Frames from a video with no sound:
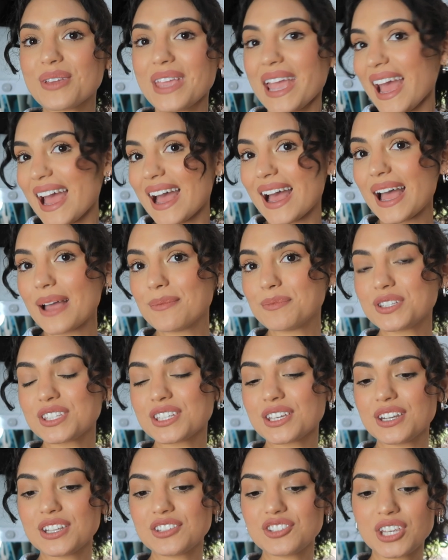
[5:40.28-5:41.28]
yeah, I'm just
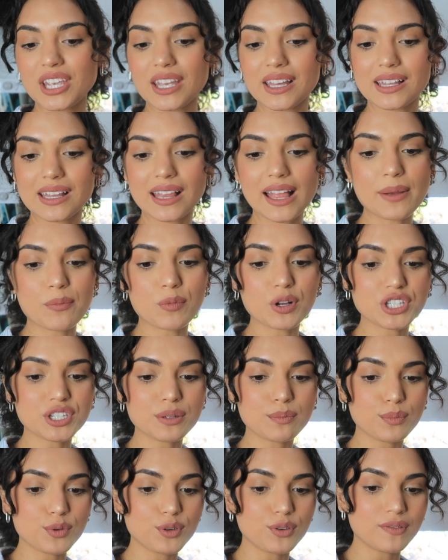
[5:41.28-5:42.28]
gonna chill and watch
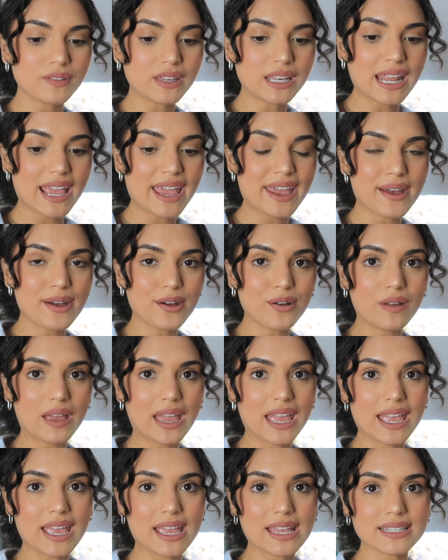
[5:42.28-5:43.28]
a movie now
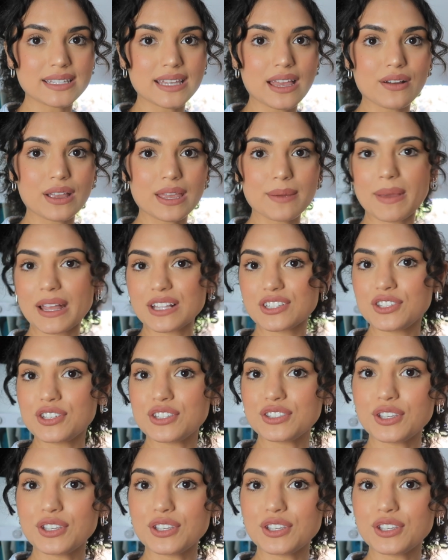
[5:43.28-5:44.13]
and I'll get back to you